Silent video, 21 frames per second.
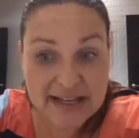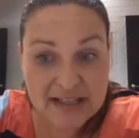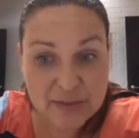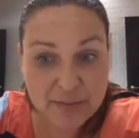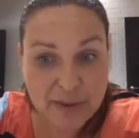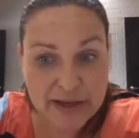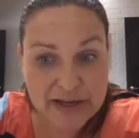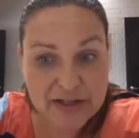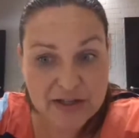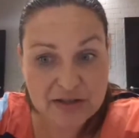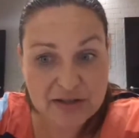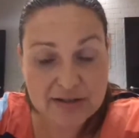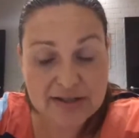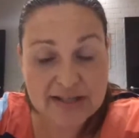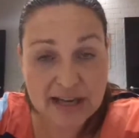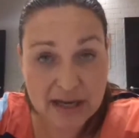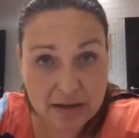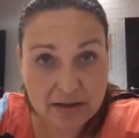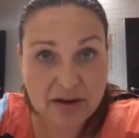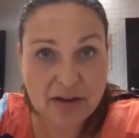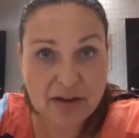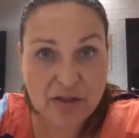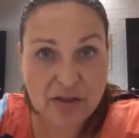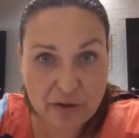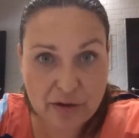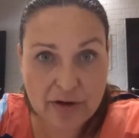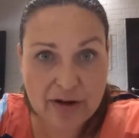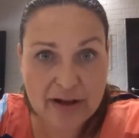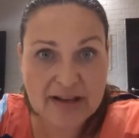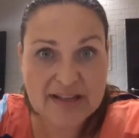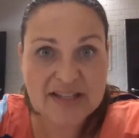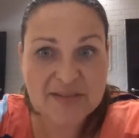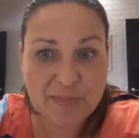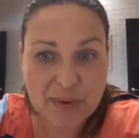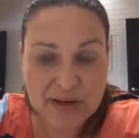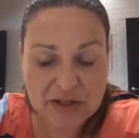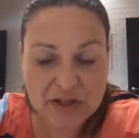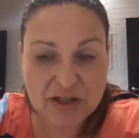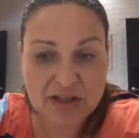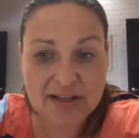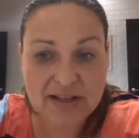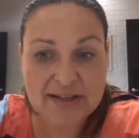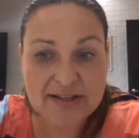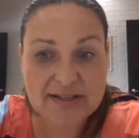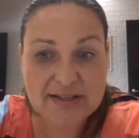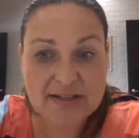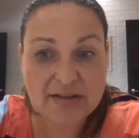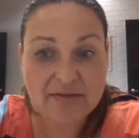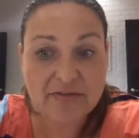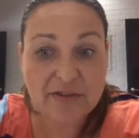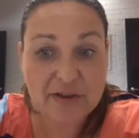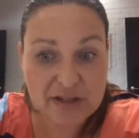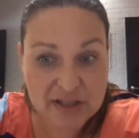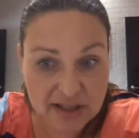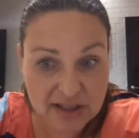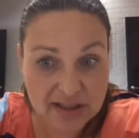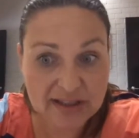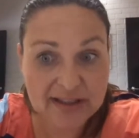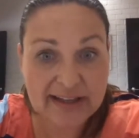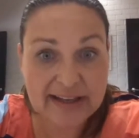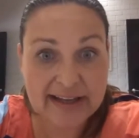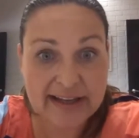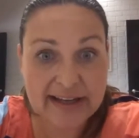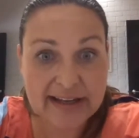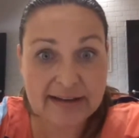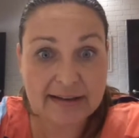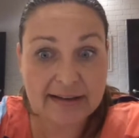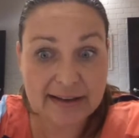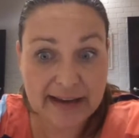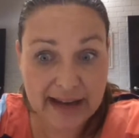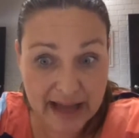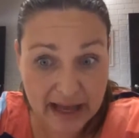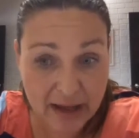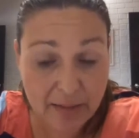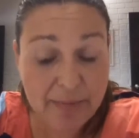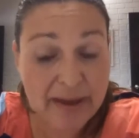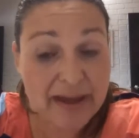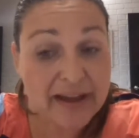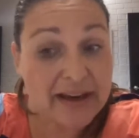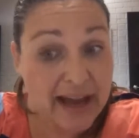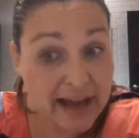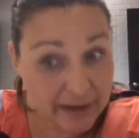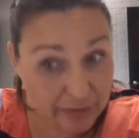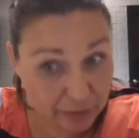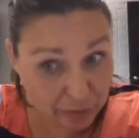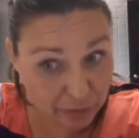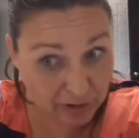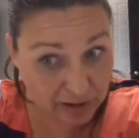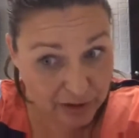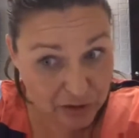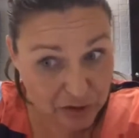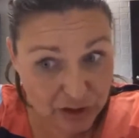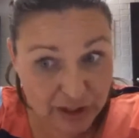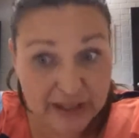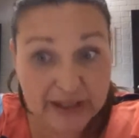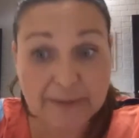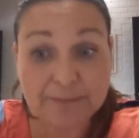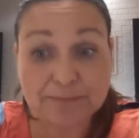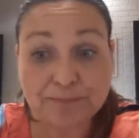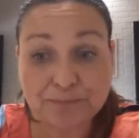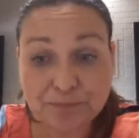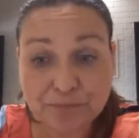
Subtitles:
to be done through a specialist fertility lab and andrology